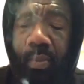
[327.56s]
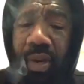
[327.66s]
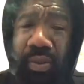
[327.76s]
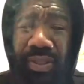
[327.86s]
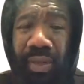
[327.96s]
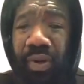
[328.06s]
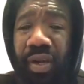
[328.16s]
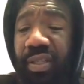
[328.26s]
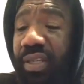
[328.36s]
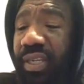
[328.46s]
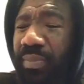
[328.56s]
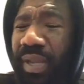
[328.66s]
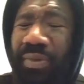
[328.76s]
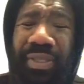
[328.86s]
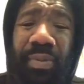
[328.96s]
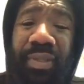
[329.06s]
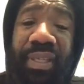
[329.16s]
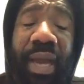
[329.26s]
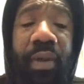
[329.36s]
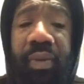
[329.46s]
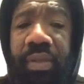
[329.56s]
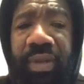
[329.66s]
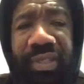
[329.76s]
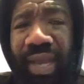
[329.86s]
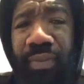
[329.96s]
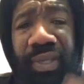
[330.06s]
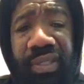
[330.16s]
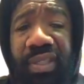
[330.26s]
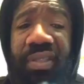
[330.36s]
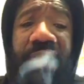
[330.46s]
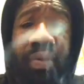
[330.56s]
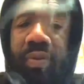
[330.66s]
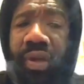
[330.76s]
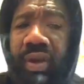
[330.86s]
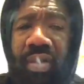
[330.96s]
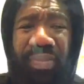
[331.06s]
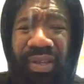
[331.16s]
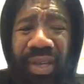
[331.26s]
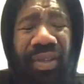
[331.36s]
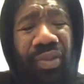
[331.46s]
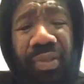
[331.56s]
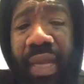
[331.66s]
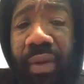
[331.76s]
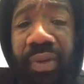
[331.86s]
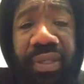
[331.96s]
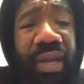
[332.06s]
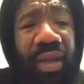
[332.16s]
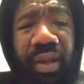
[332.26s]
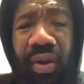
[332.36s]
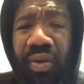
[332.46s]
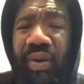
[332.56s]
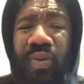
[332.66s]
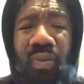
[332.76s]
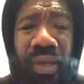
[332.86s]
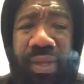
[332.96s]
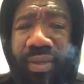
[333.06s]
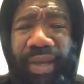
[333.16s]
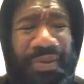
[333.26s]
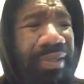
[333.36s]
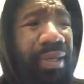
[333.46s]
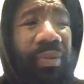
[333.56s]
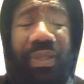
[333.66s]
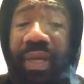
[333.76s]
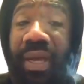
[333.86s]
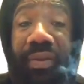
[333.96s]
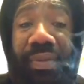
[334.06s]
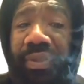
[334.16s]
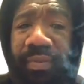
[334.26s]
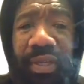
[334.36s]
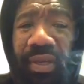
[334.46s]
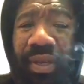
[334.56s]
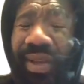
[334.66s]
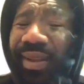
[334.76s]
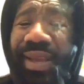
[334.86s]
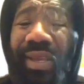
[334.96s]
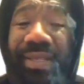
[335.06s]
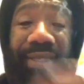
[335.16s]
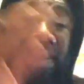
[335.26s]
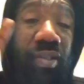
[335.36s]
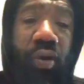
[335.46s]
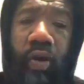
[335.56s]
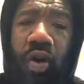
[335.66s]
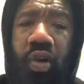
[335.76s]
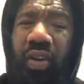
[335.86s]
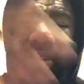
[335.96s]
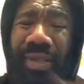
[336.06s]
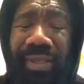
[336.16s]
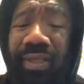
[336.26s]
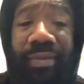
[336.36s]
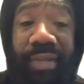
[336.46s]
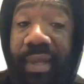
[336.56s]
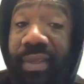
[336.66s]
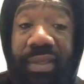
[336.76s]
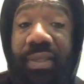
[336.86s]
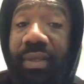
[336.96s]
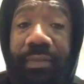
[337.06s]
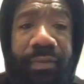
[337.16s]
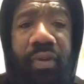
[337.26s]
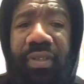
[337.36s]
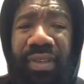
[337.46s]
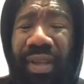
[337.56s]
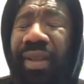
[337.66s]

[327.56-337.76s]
Bro, what's up with all these niggas? Bro, what's up with Tyrese? Bro, Tyrese just don't learn, bro. Do Tyrese not learn or what? Like, what's up with Tyrese, bro? Like, he just gonna go harder. He just gonna take this shit further.